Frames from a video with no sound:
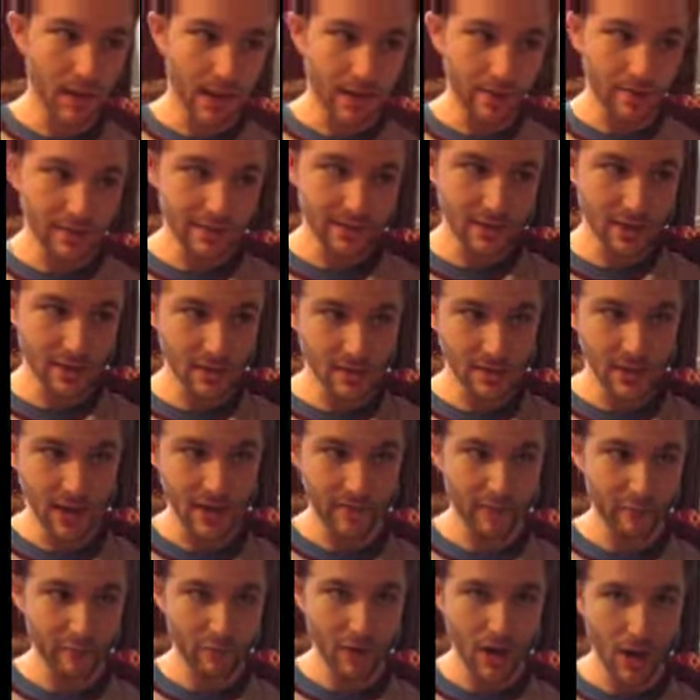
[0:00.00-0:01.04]
and then suddenly you
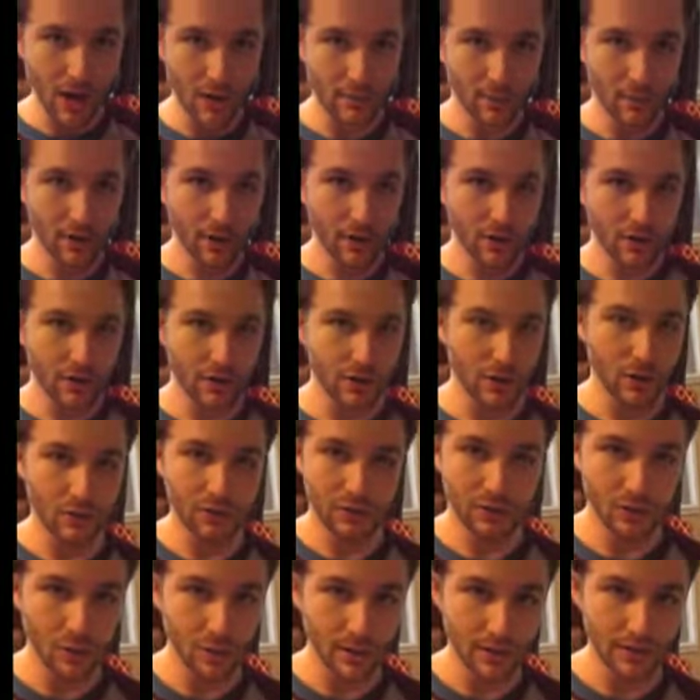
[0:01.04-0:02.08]
have a problem,
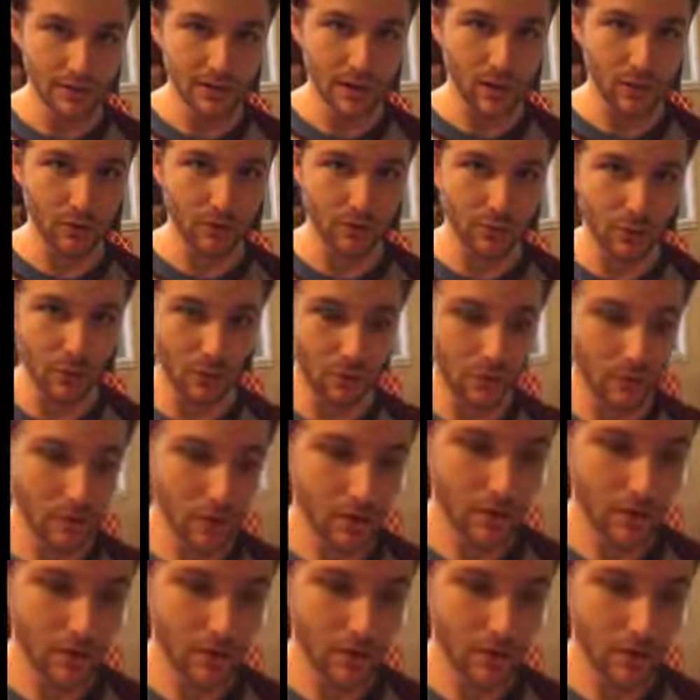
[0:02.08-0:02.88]
2 weeks down the road.